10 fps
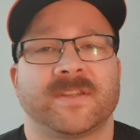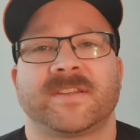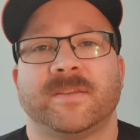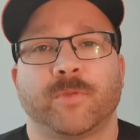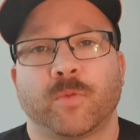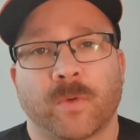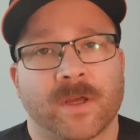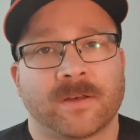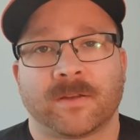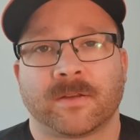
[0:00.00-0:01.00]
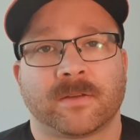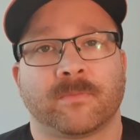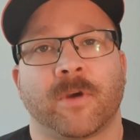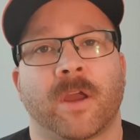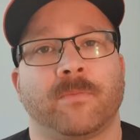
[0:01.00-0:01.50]
simple one
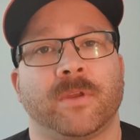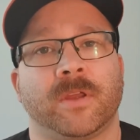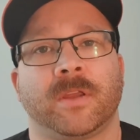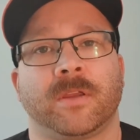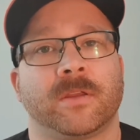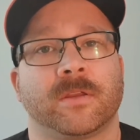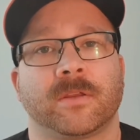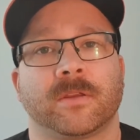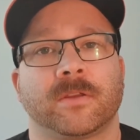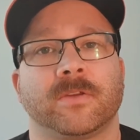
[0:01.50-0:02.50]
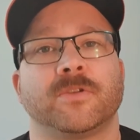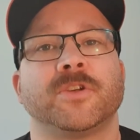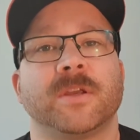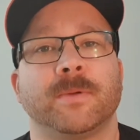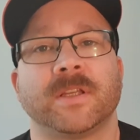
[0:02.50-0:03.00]
might be your
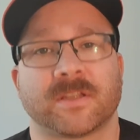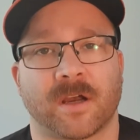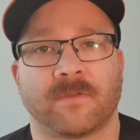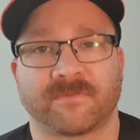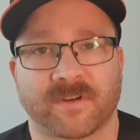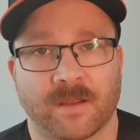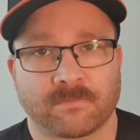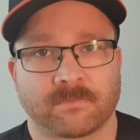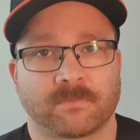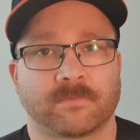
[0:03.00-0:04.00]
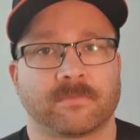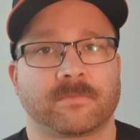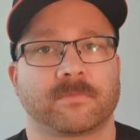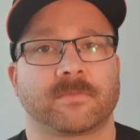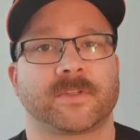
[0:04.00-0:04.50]
shipping time frame.
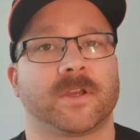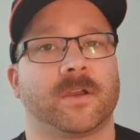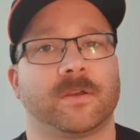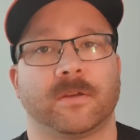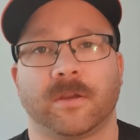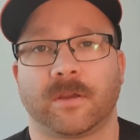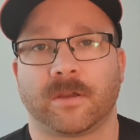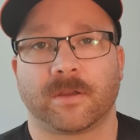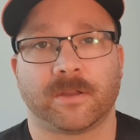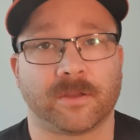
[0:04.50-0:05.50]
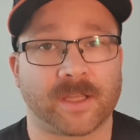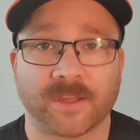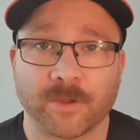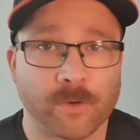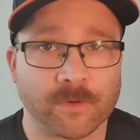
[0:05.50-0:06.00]
So you get
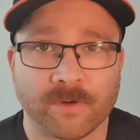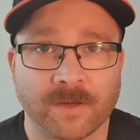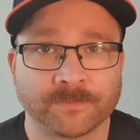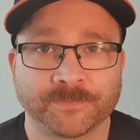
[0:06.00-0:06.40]
the order in,